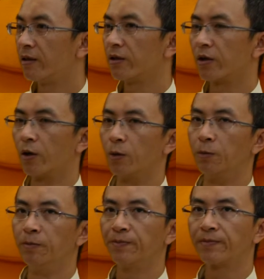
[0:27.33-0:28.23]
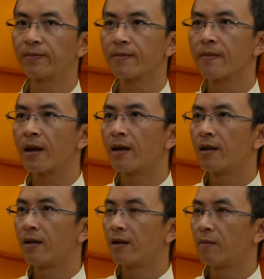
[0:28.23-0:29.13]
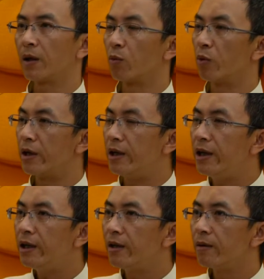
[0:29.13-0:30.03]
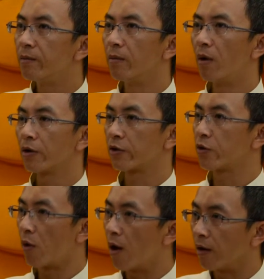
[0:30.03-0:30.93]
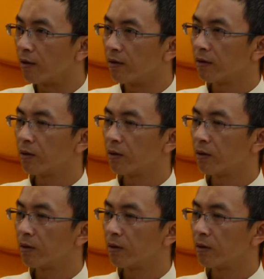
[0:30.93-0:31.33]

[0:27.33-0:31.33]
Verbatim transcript: So, but we need more strong.